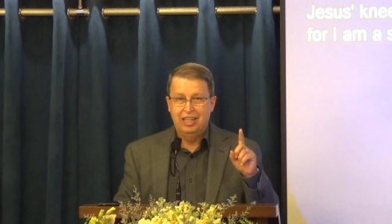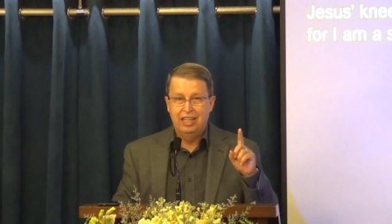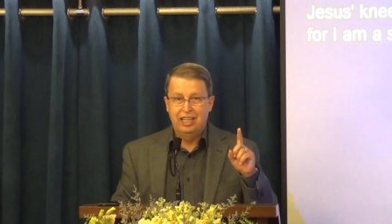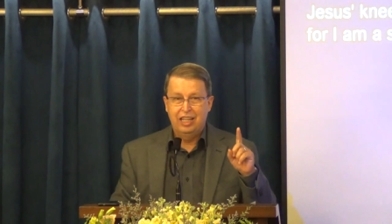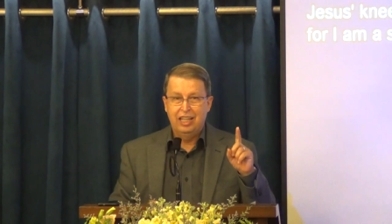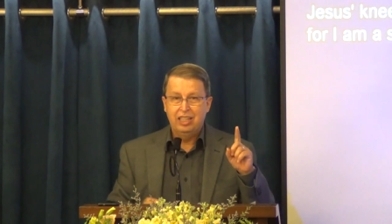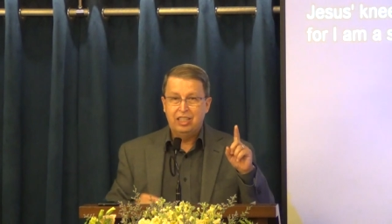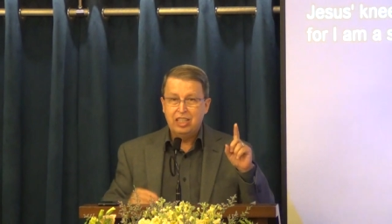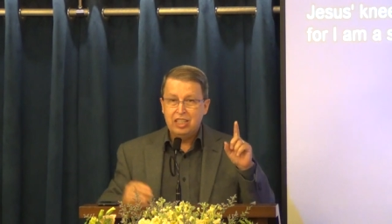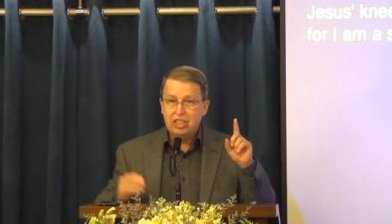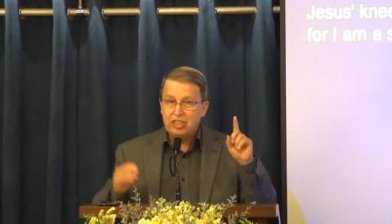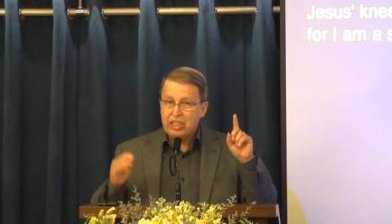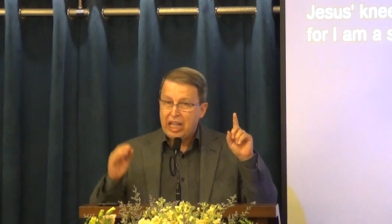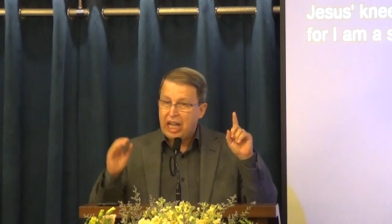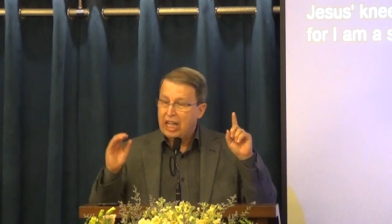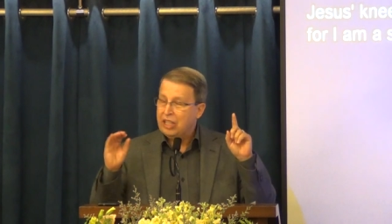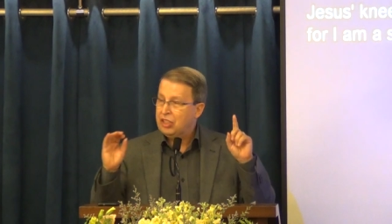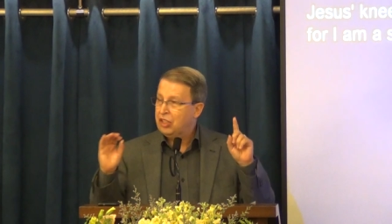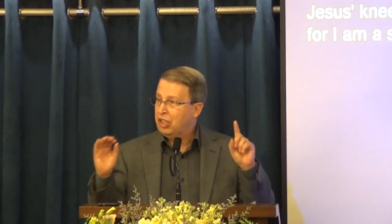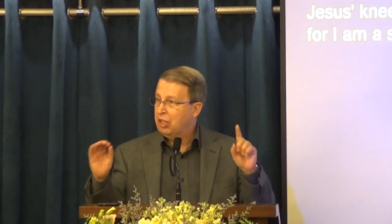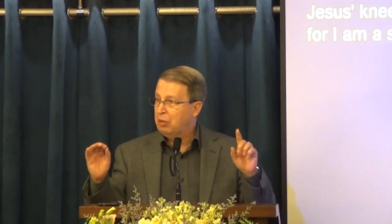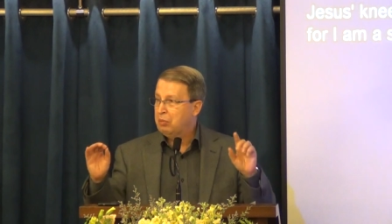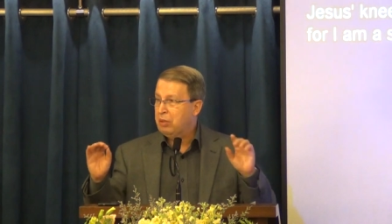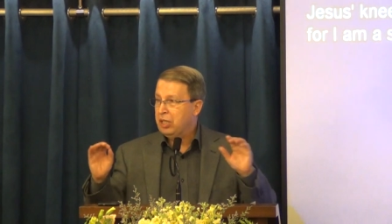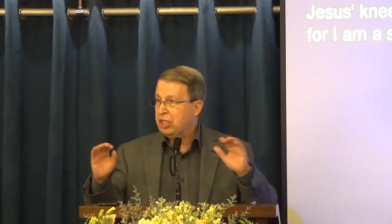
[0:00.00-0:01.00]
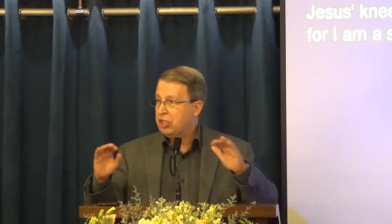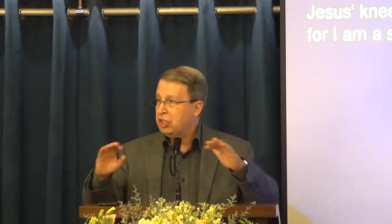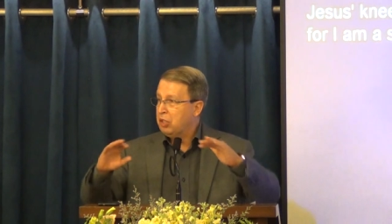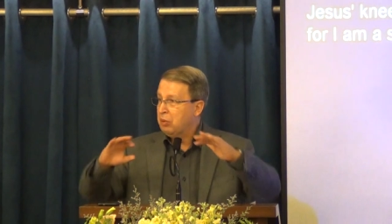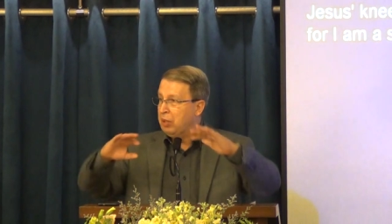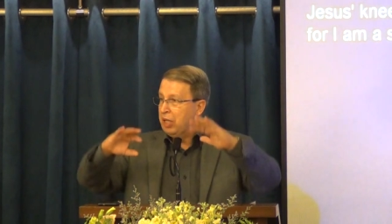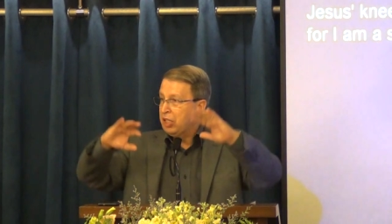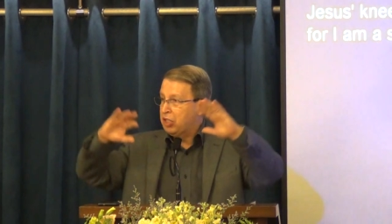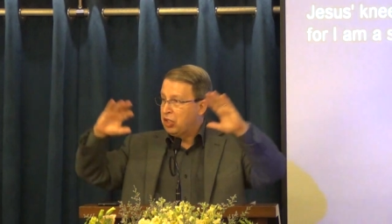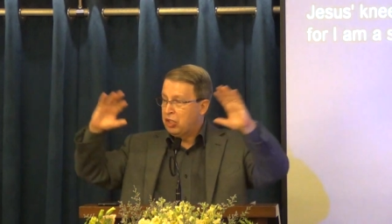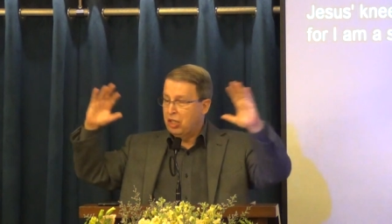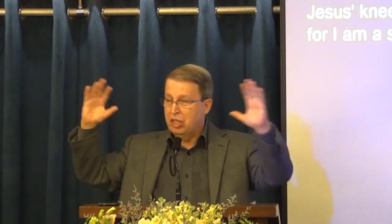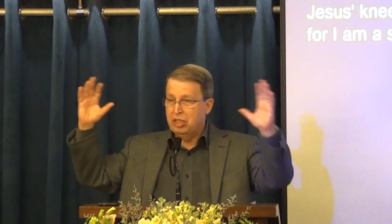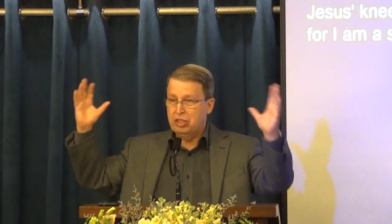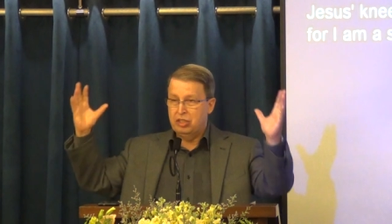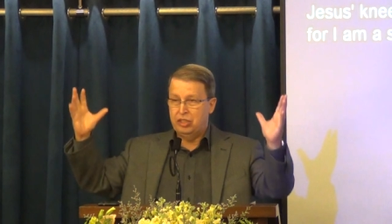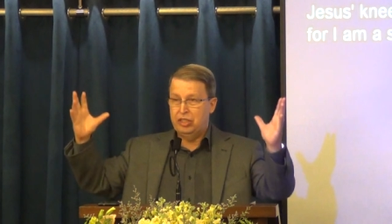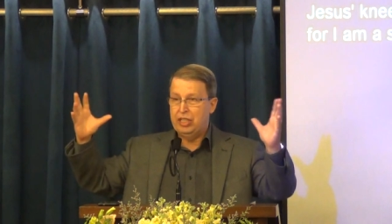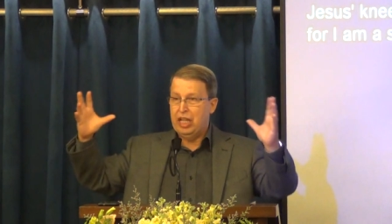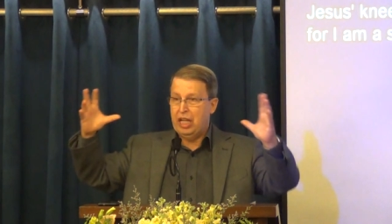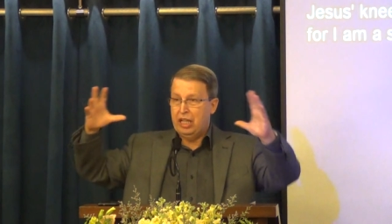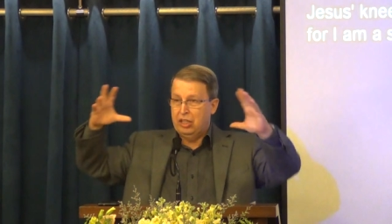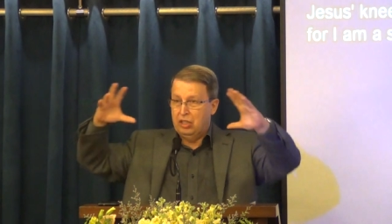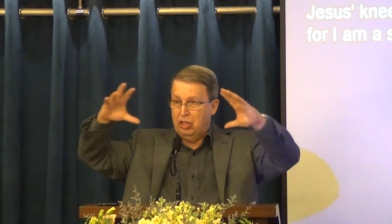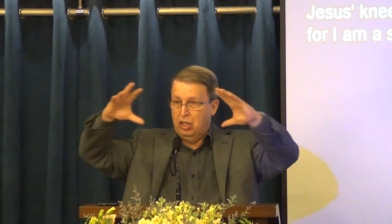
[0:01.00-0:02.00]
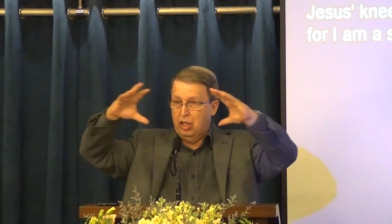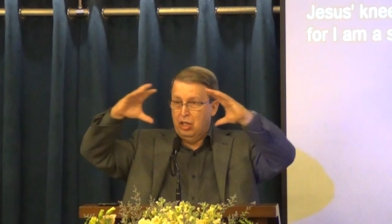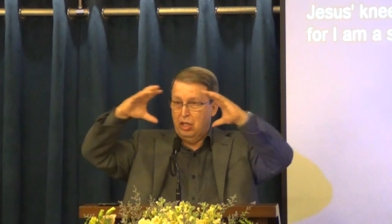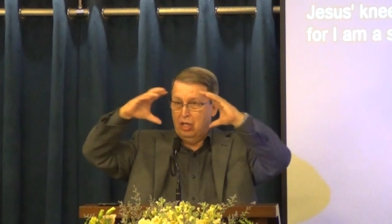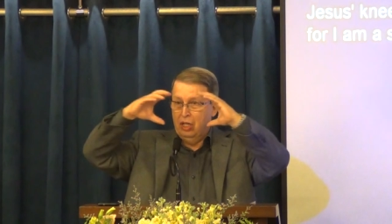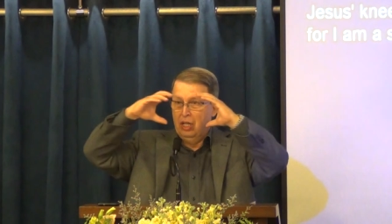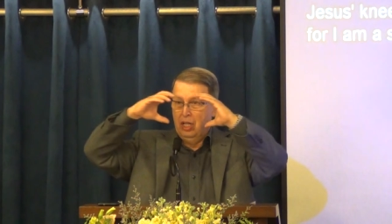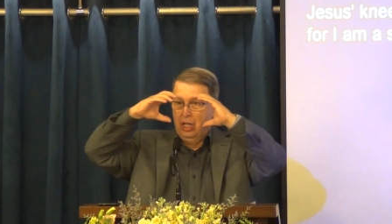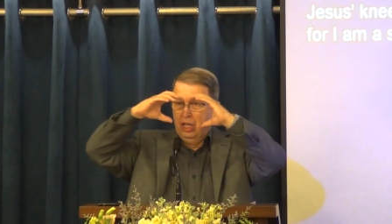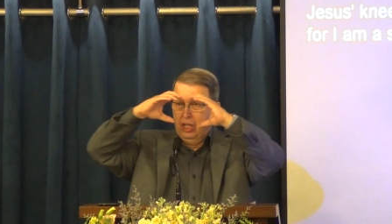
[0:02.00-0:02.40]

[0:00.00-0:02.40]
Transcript: It is at the resurrections that the